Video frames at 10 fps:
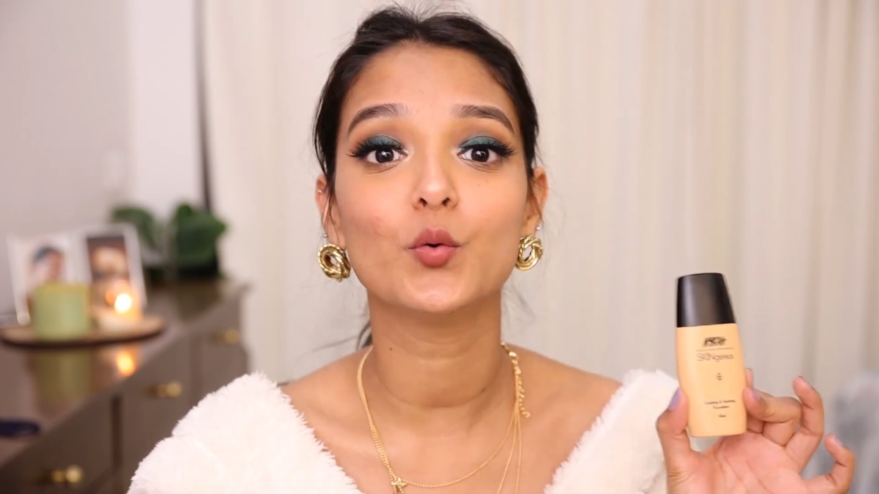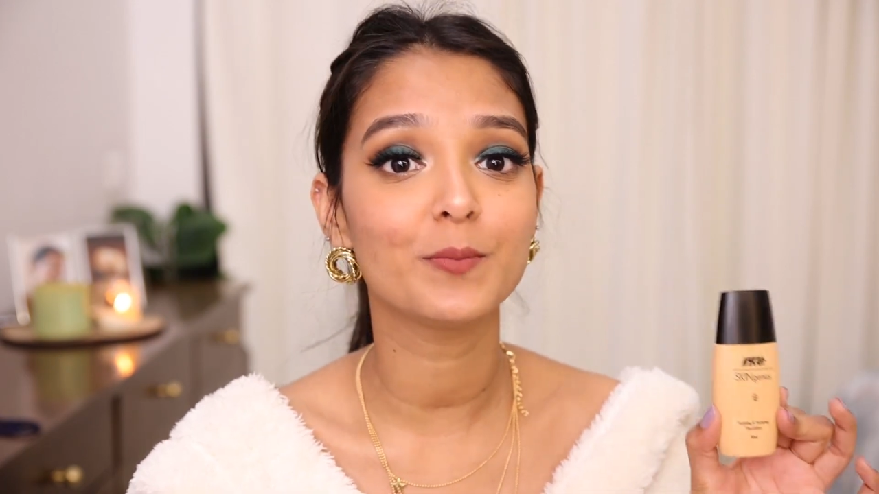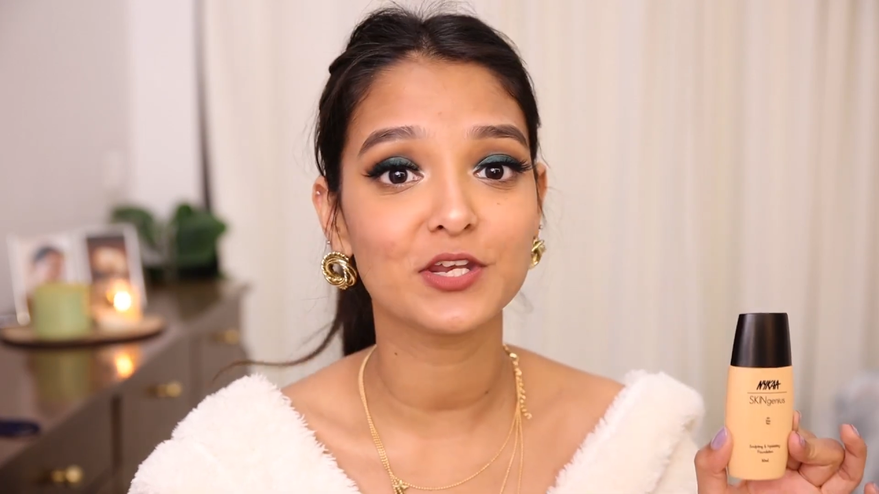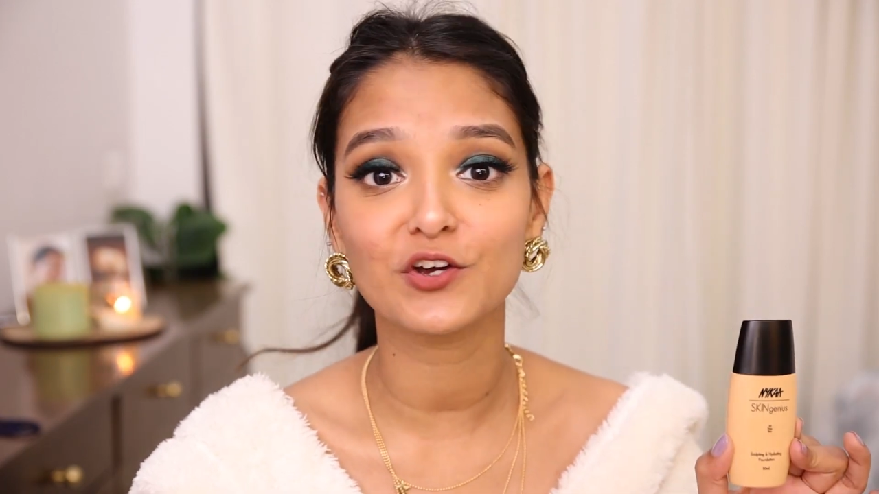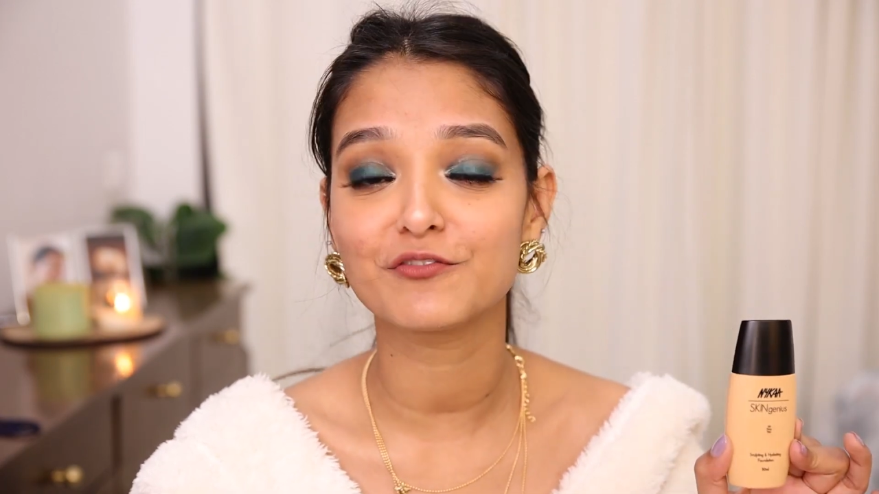
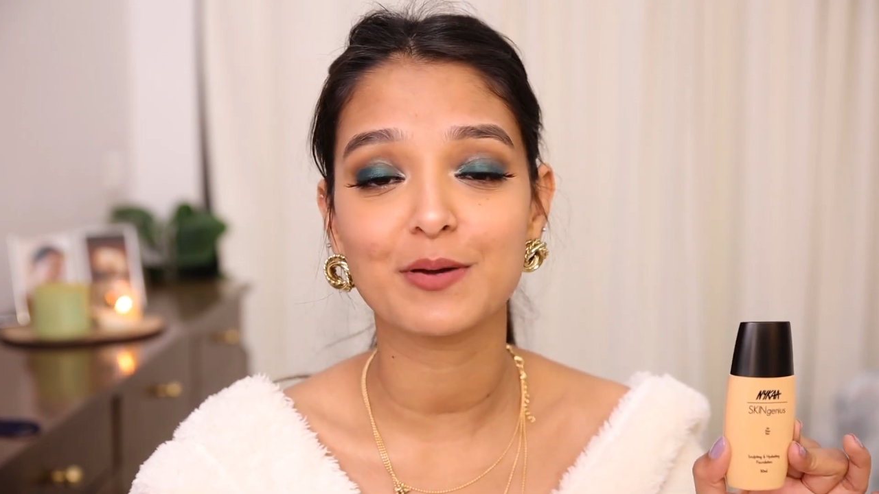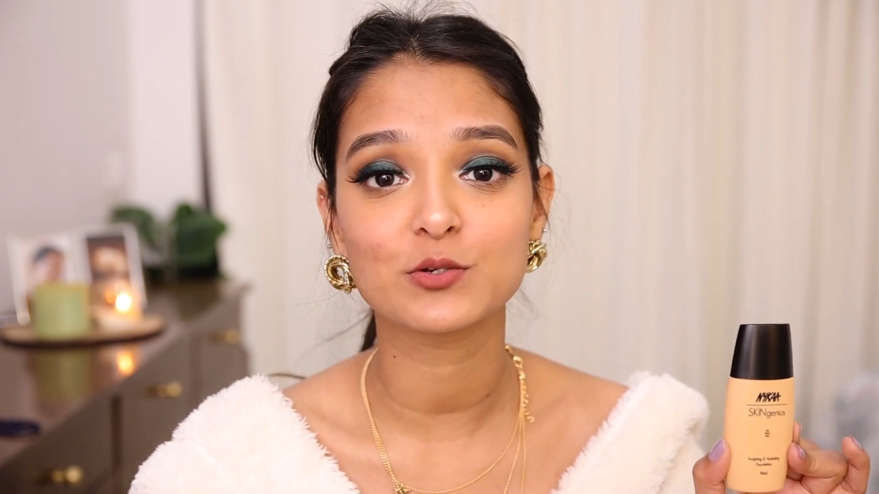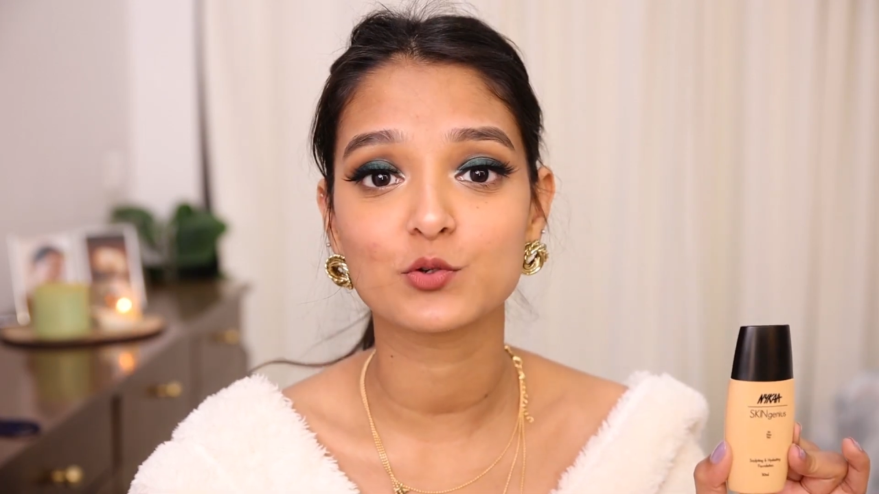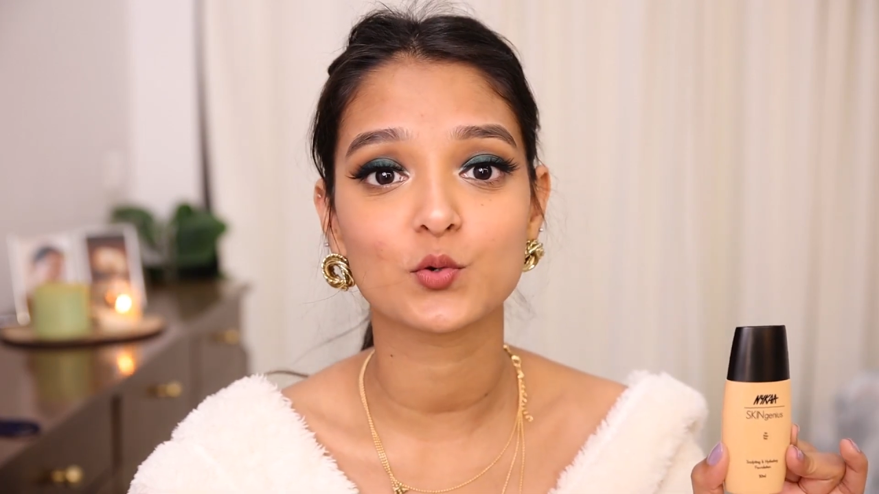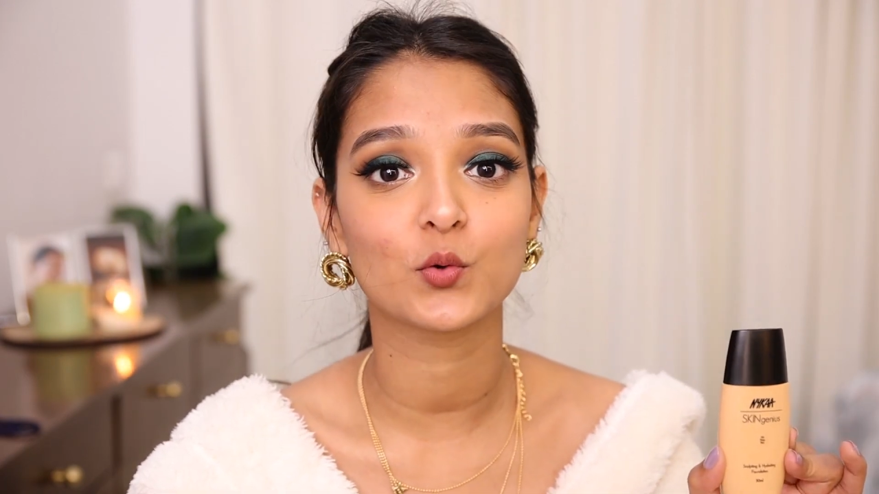many of my
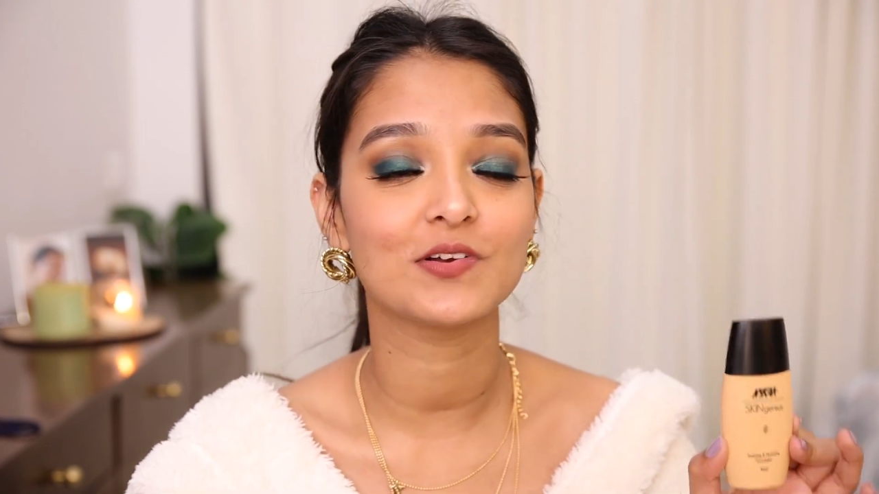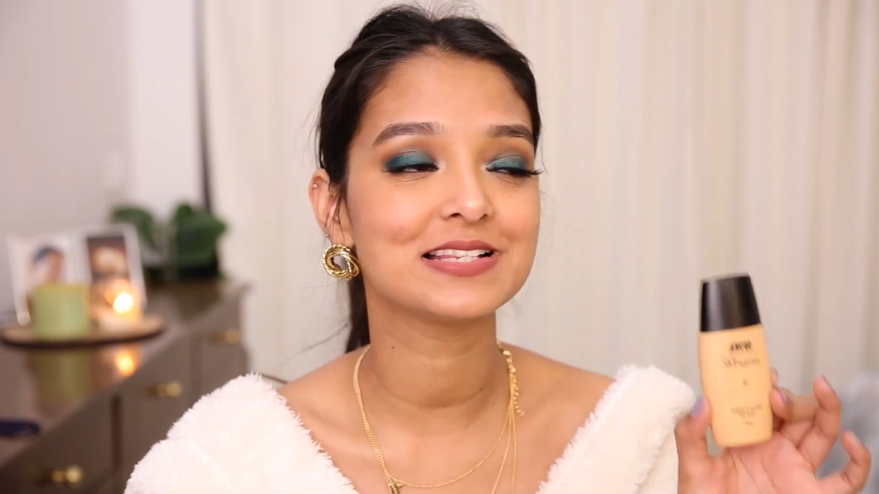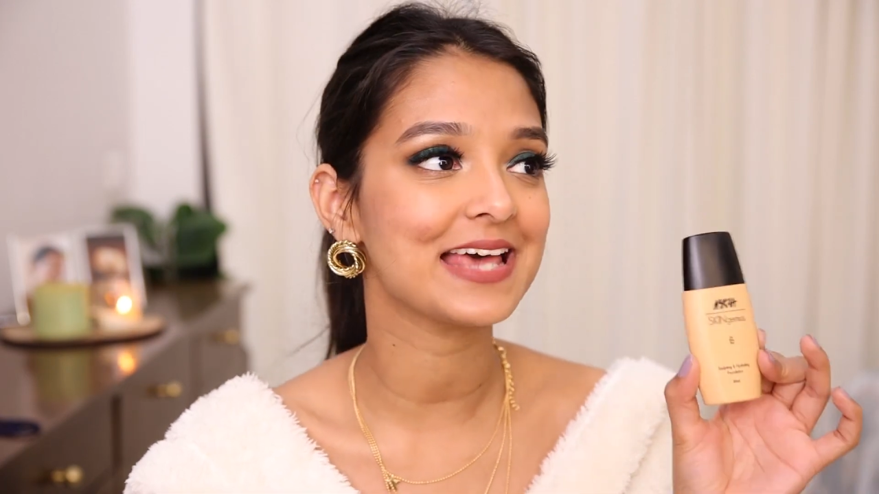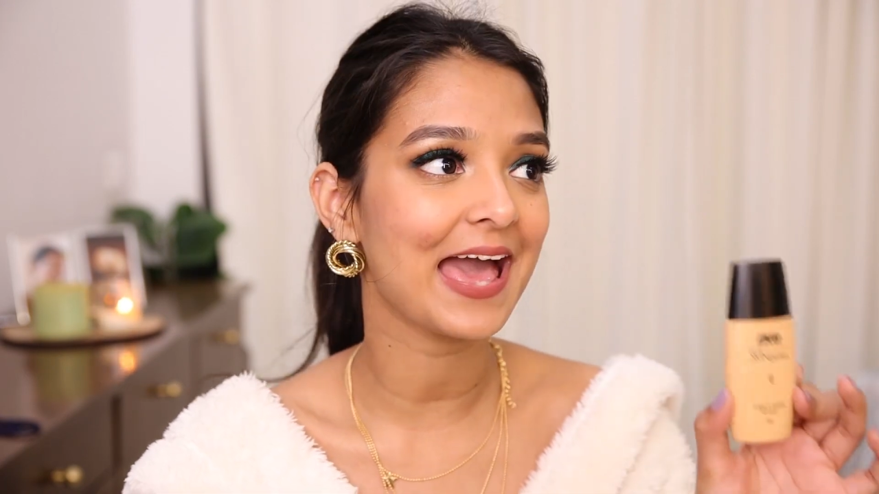tutorials